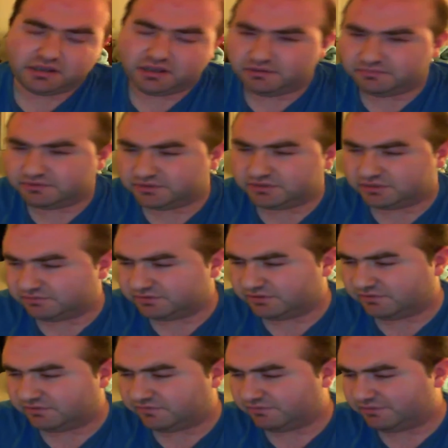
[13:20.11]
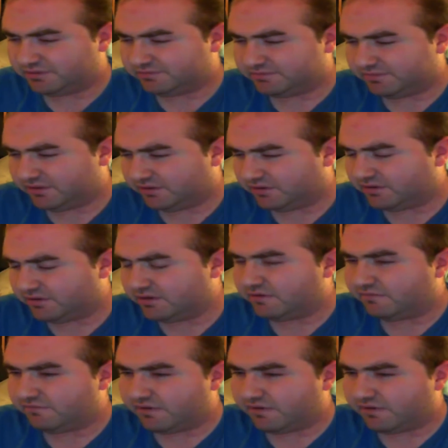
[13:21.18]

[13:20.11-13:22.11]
The jumpsuit from his mother.